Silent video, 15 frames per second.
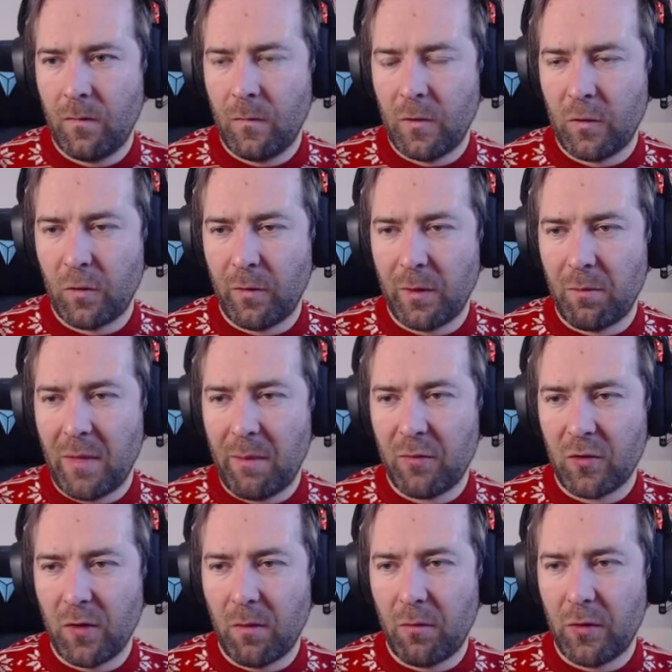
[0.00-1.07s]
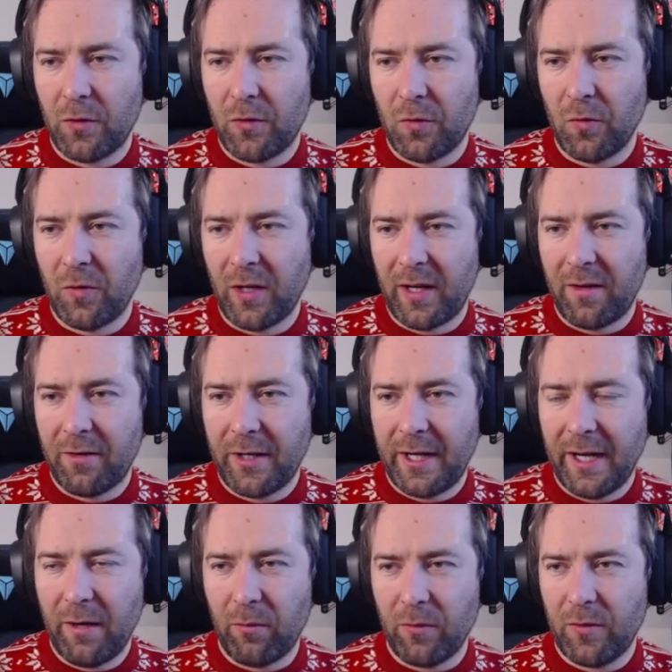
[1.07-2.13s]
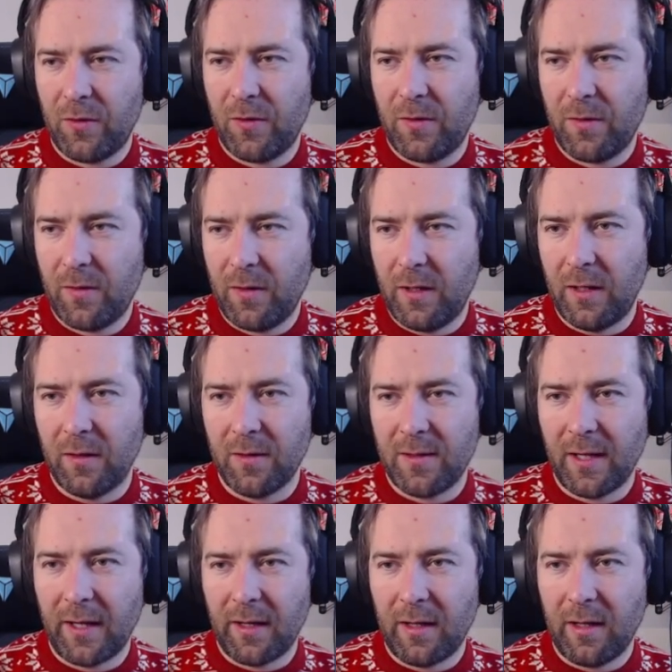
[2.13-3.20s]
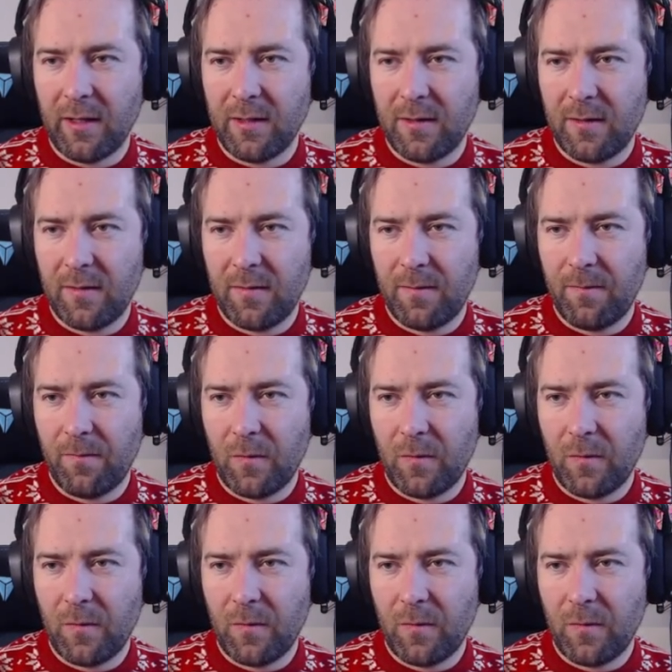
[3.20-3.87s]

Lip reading: So it maps numbers to their counts in the second list.